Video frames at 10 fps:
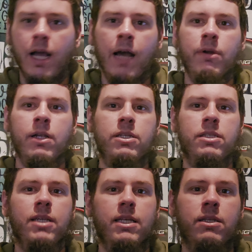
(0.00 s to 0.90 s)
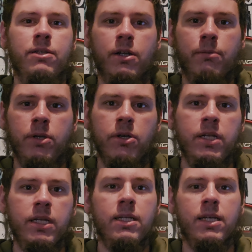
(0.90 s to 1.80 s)
I want to just test the
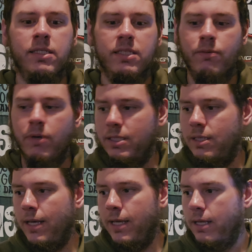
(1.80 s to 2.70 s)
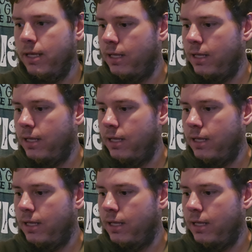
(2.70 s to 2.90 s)
durability and see what it's like.